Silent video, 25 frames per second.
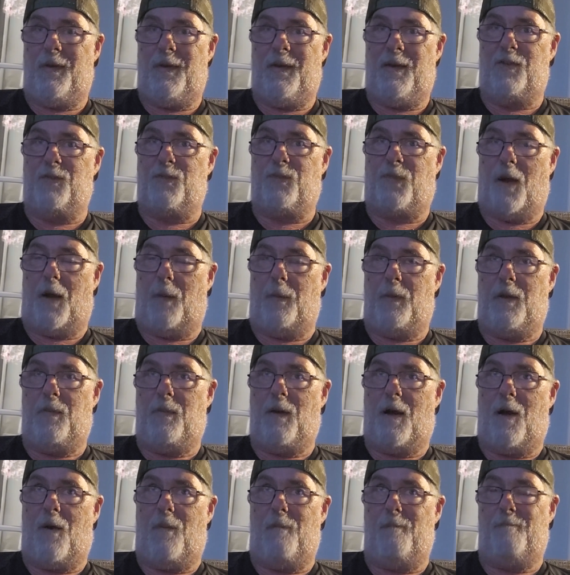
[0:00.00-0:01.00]
And that's probably
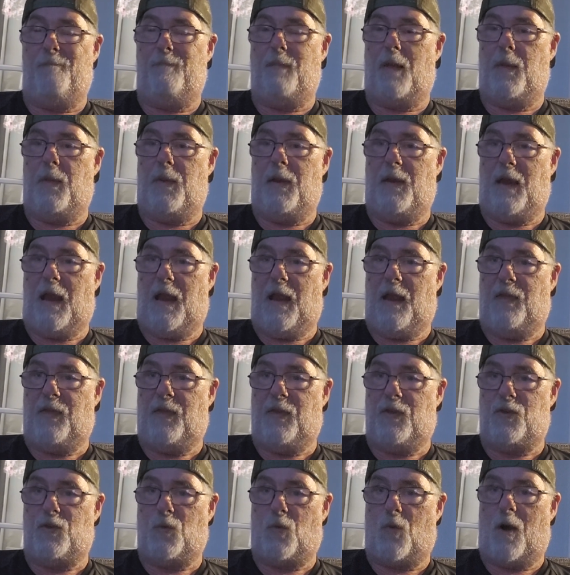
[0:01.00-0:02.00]
about maybe an
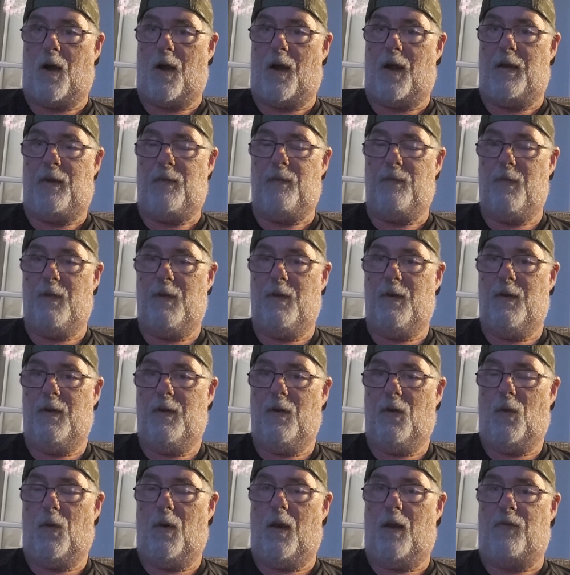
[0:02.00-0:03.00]
1/8 inch wide,
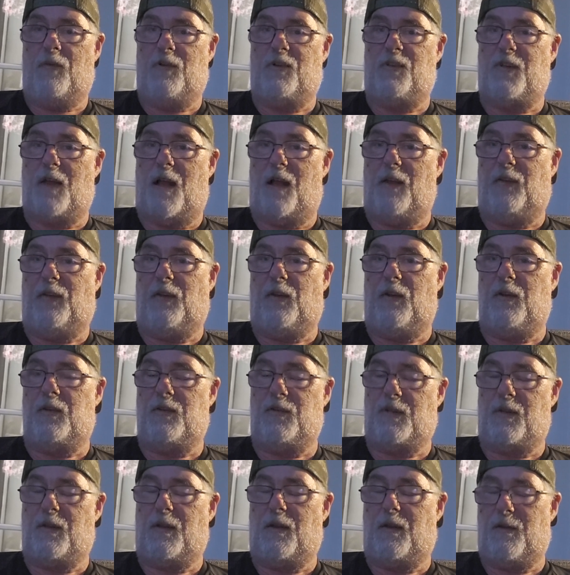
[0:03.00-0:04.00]
whatever size it
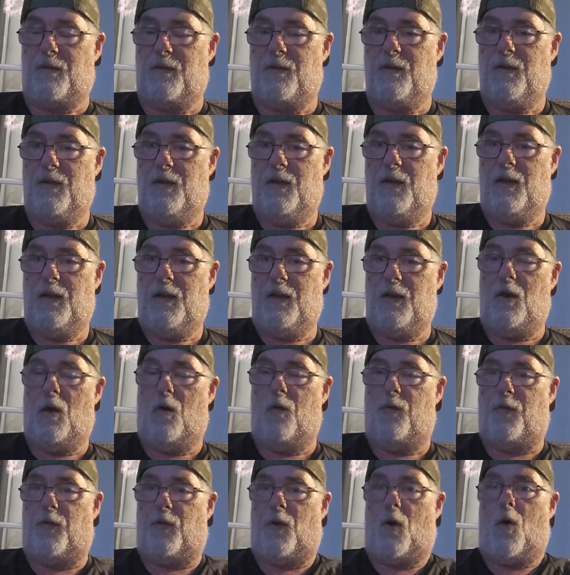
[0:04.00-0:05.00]
is to,
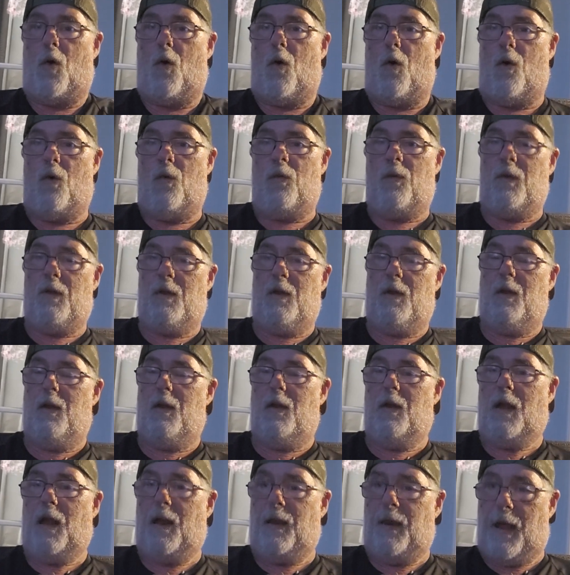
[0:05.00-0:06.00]
for the hole.
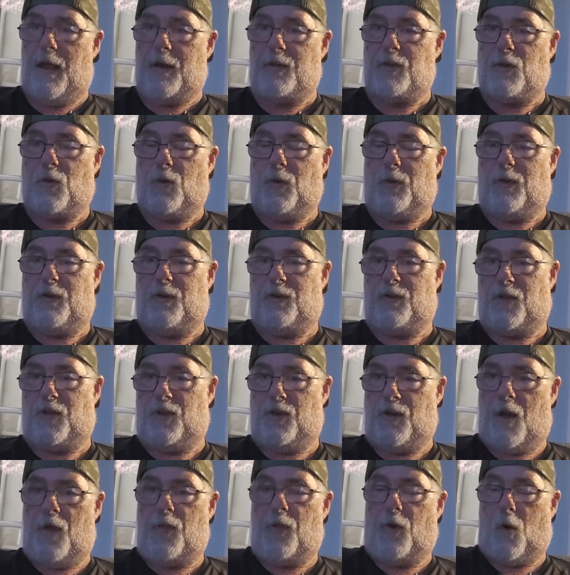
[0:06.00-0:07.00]
And next to it, there's
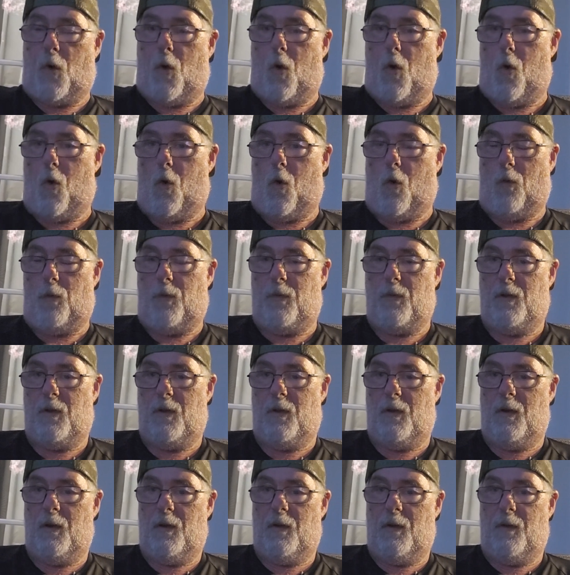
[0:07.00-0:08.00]
another hole.
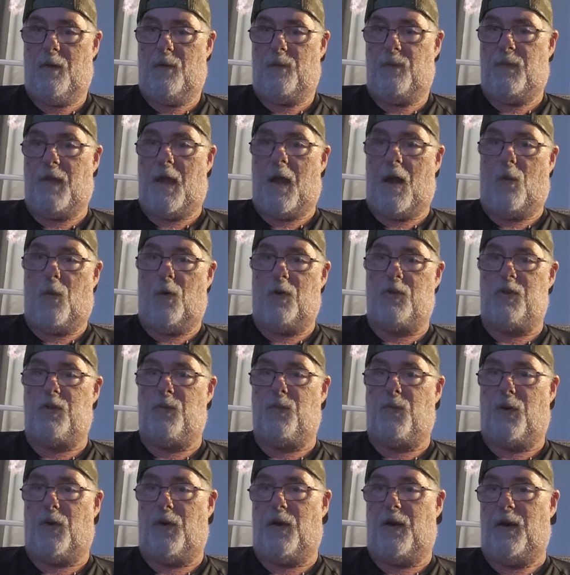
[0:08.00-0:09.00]
Now, what you
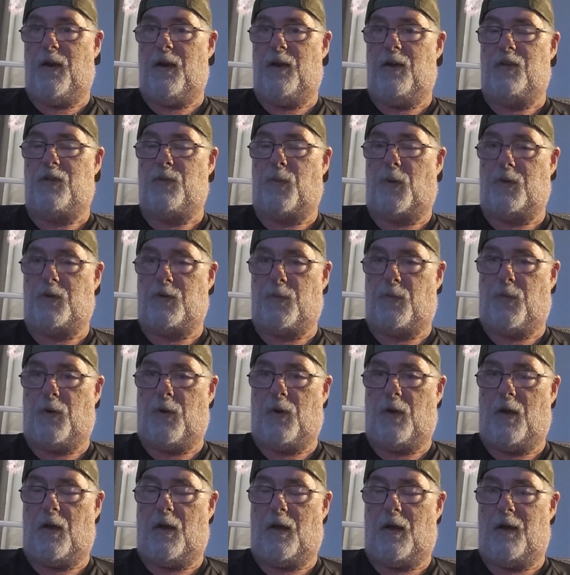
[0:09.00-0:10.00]
put in there, you're supposed to
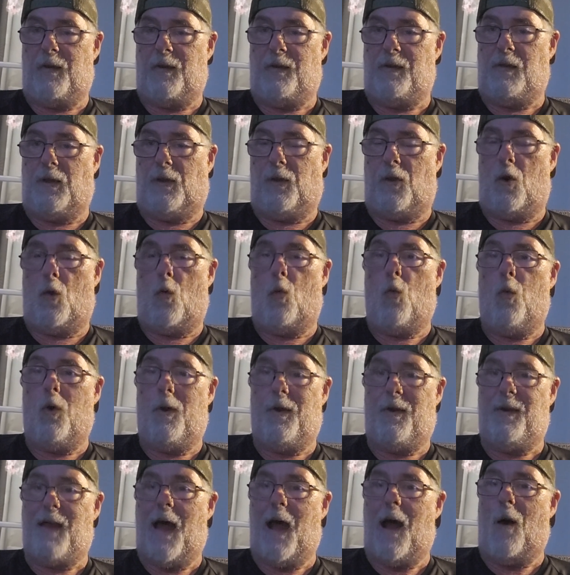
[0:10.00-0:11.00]
put a little
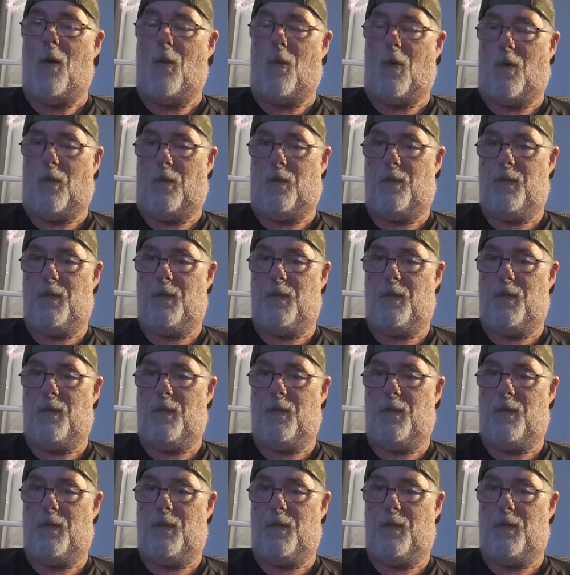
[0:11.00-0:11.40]
wood dowel.